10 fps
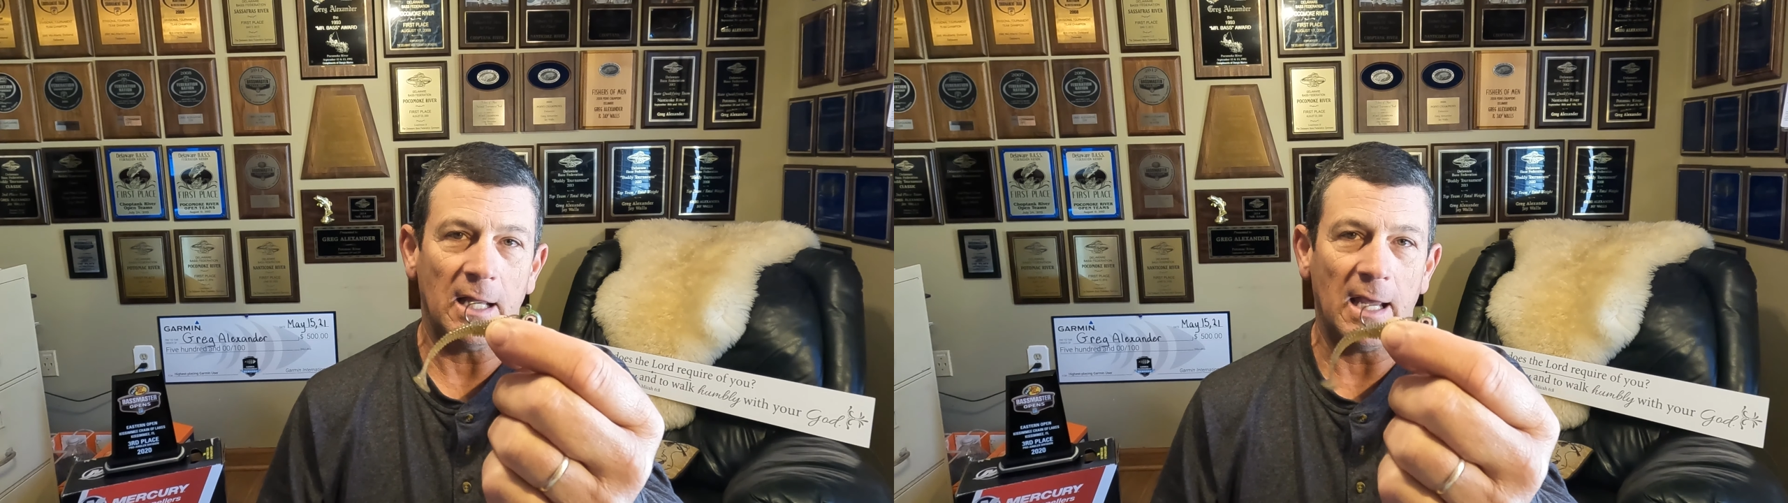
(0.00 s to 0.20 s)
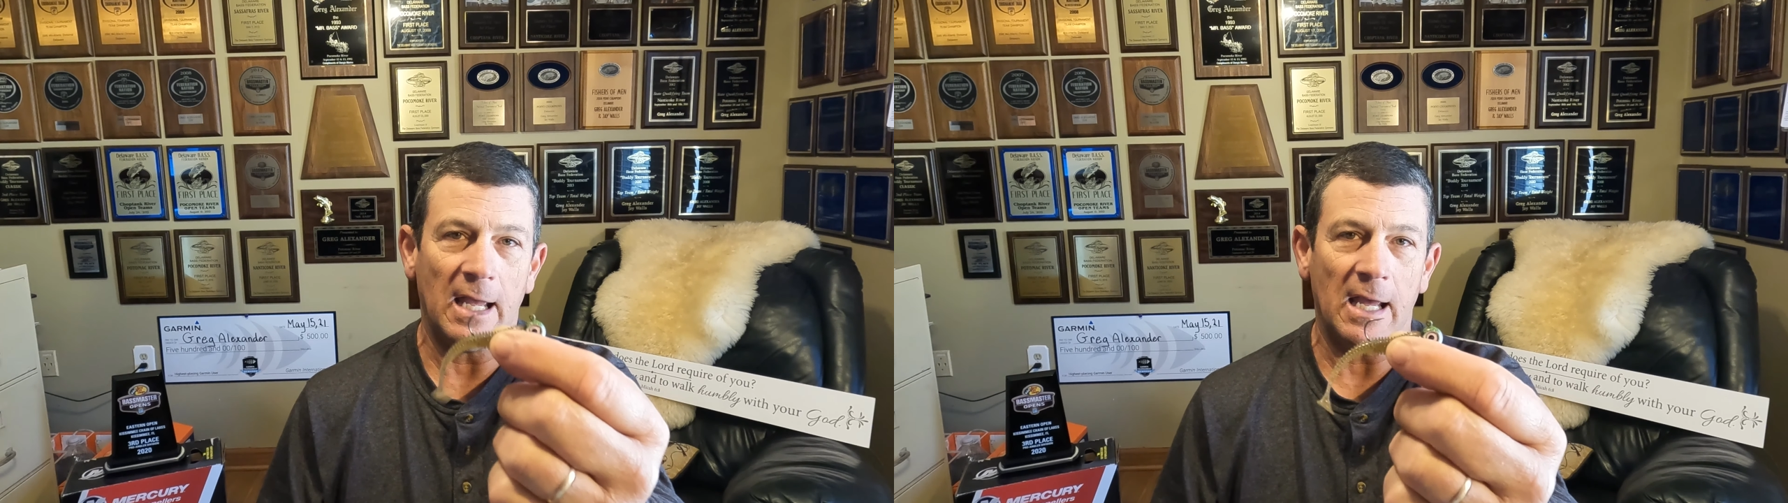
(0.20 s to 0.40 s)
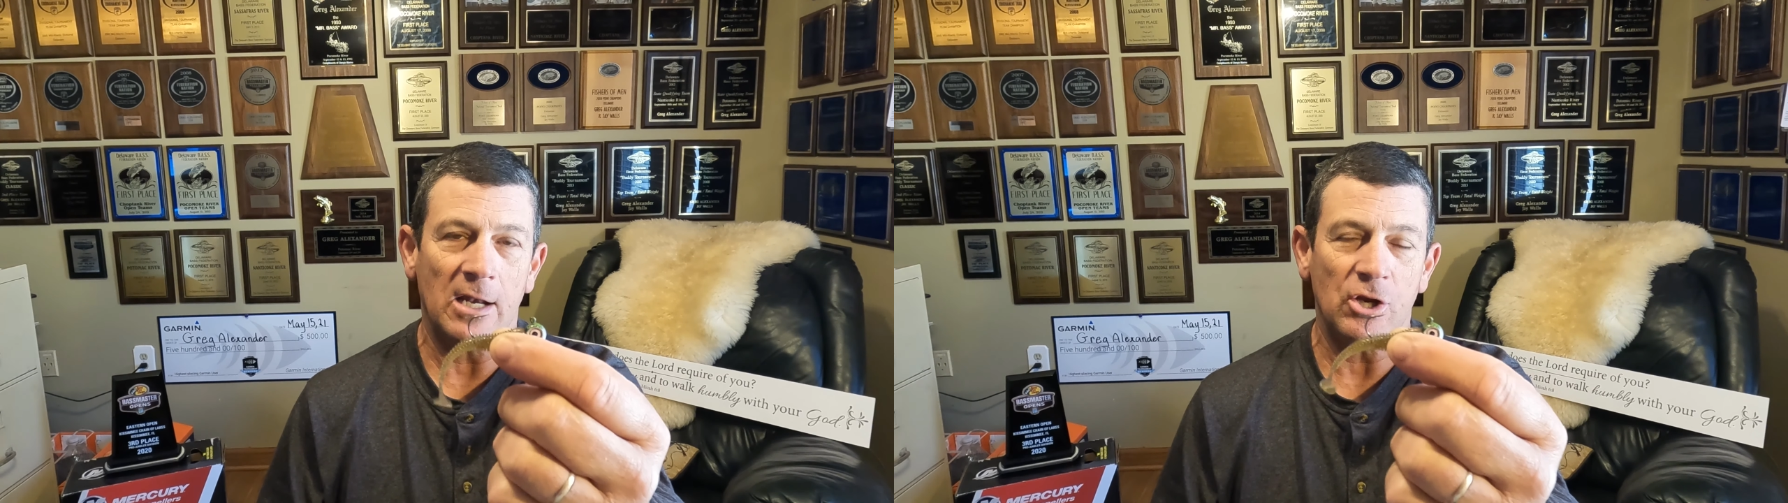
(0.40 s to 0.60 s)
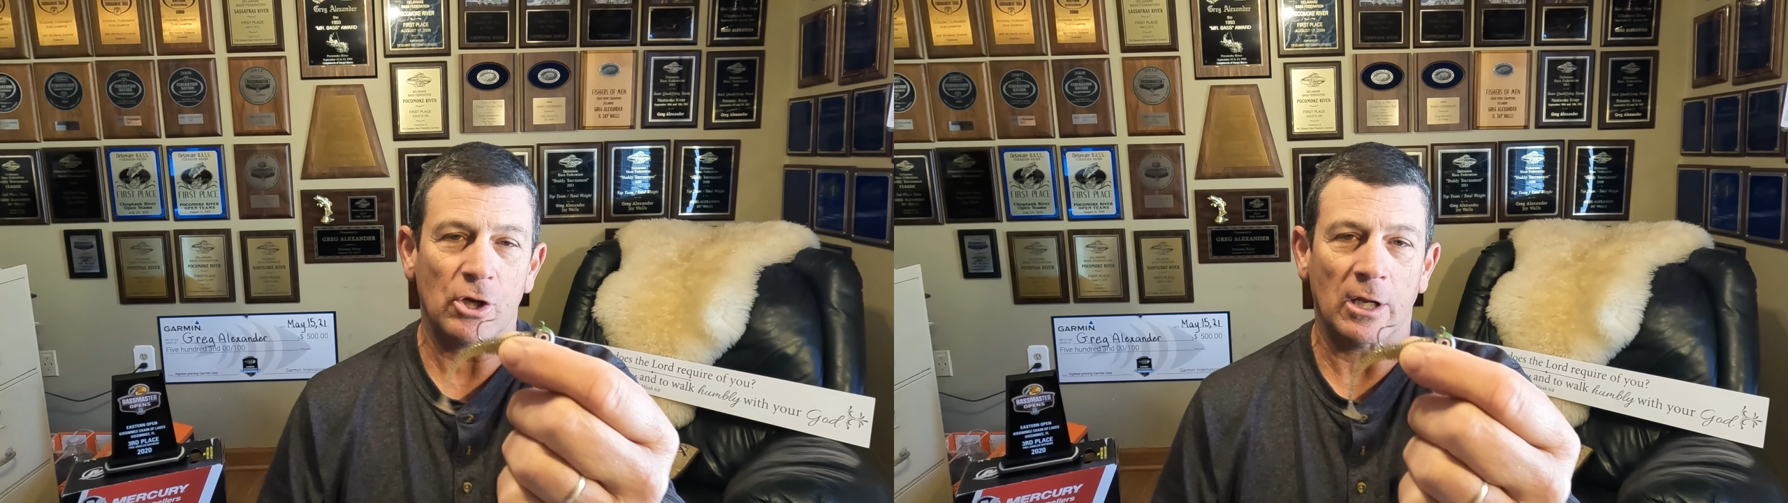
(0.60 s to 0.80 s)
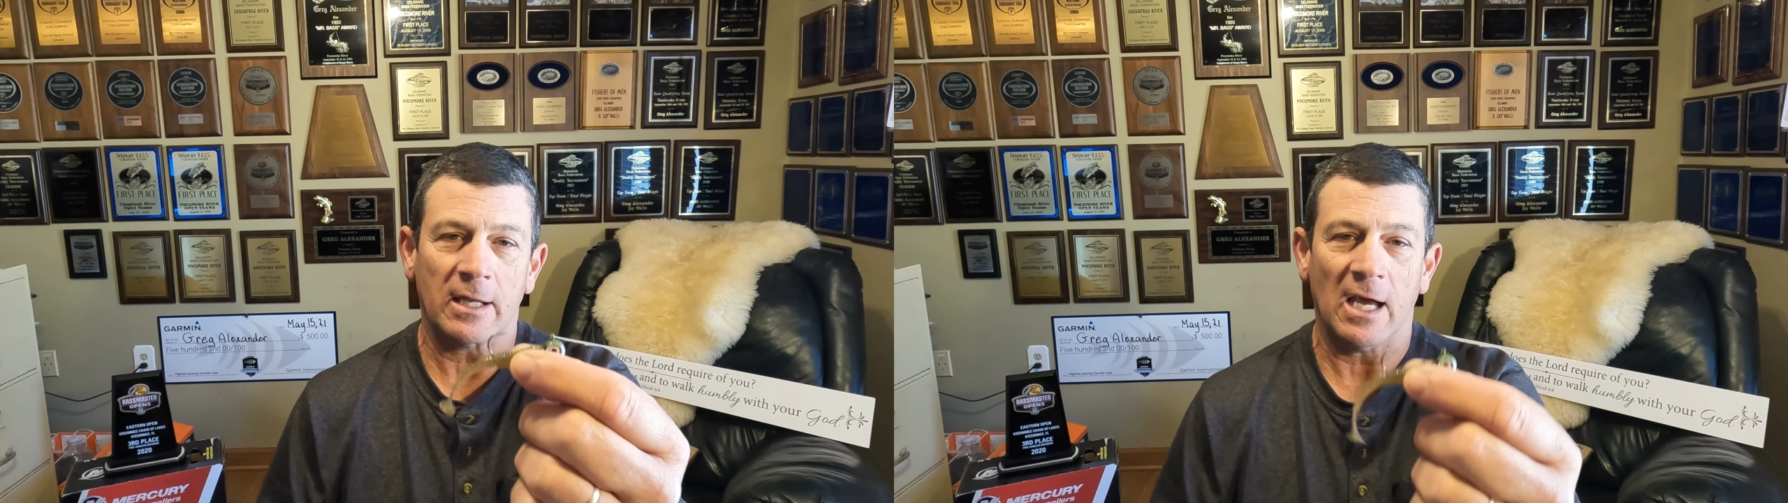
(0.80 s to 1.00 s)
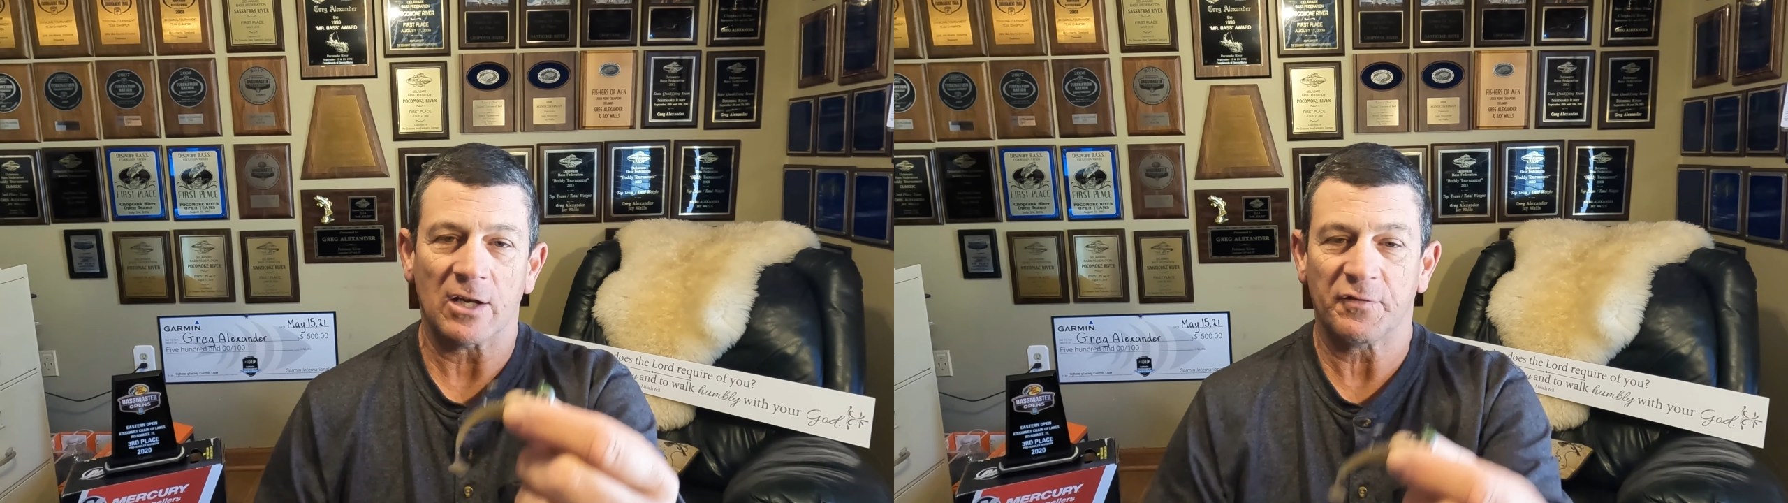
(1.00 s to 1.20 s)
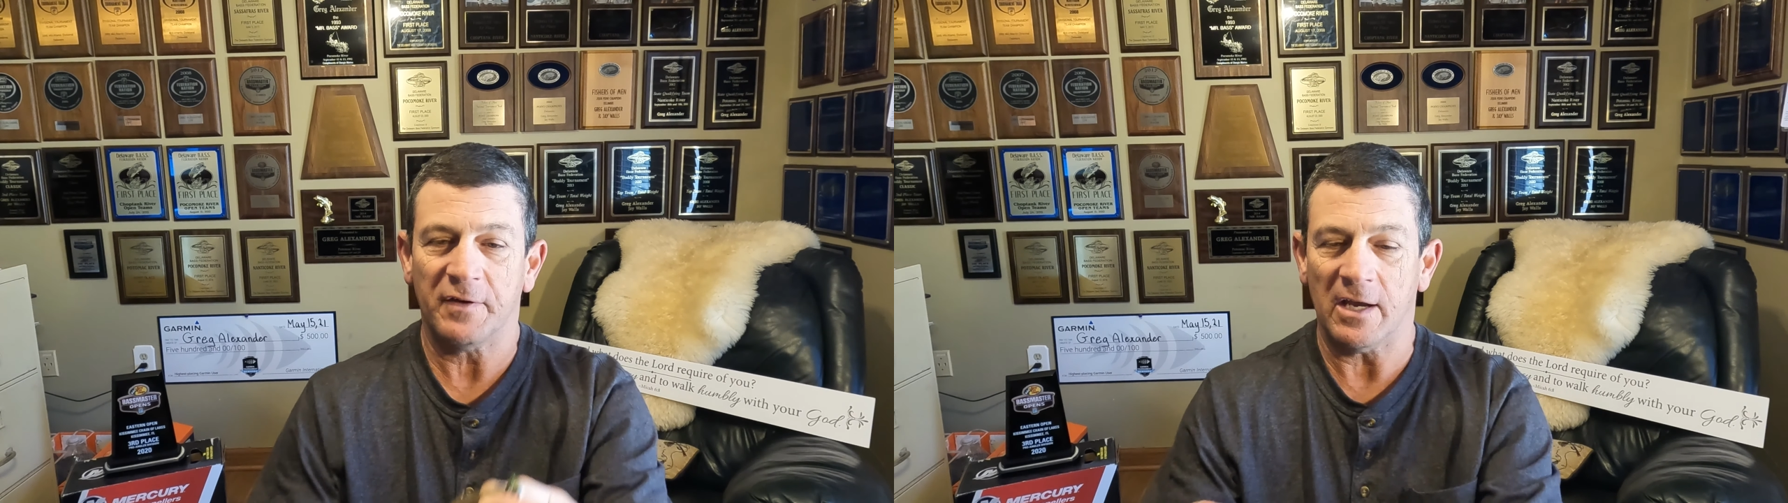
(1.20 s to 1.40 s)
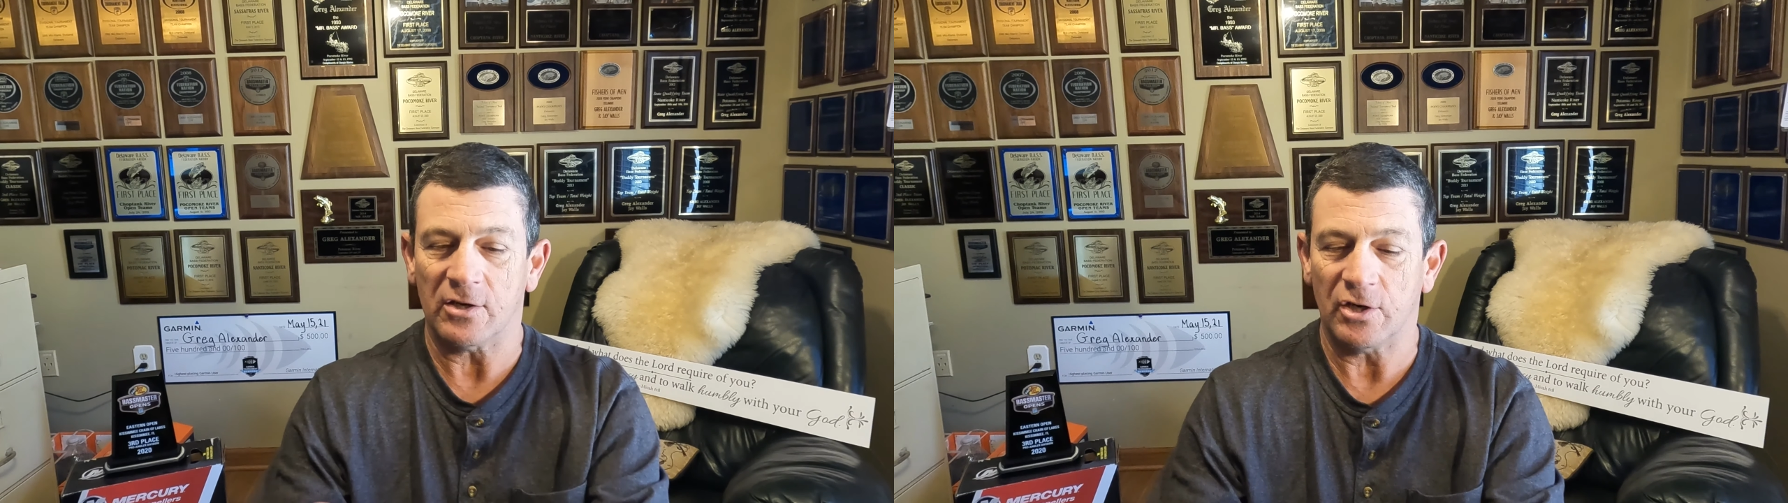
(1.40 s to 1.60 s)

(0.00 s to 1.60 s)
and you can catch fish,